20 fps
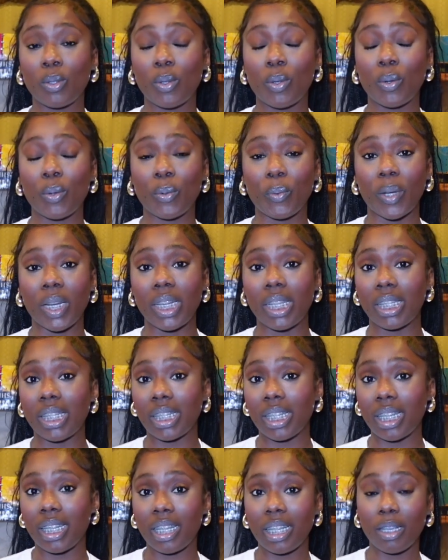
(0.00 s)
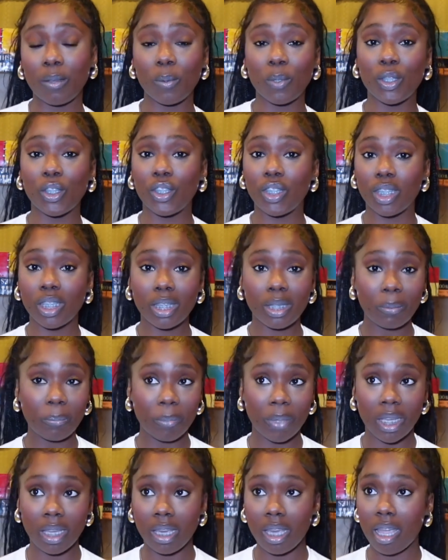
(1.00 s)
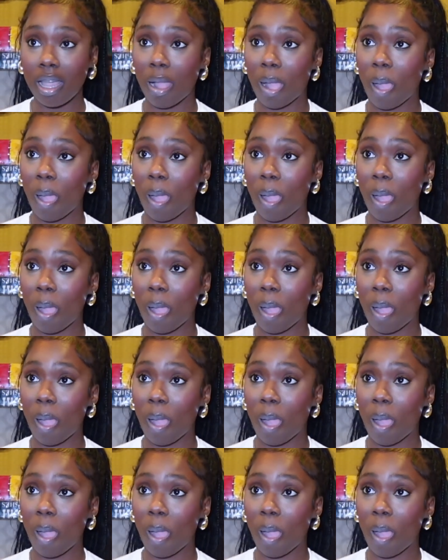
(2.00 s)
crazy. It was just me.